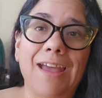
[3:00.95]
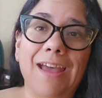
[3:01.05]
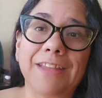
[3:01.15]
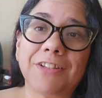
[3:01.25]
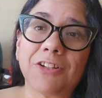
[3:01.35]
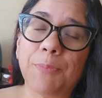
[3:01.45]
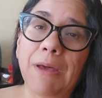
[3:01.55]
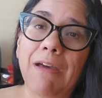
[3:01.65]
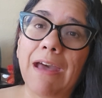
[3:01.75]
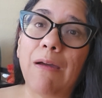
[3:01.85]
I talked
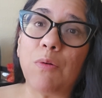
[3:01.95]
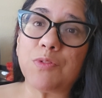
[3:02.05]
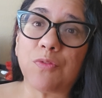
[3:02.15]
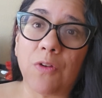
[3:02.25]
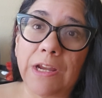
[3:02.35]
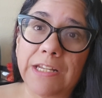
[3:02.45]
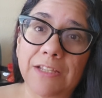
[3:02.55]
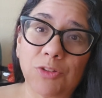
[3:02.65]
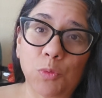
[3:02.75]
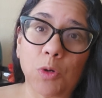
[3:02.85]
about how I was afraid to
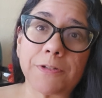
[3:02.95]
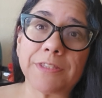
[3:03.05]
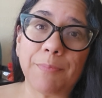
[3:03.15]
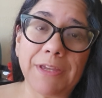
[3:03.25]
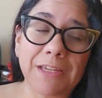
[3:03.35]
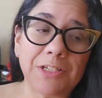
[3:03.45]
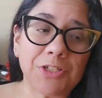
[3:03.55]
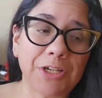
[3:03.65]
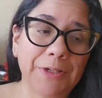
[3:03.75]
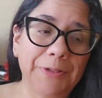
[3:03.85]
get the words on the page.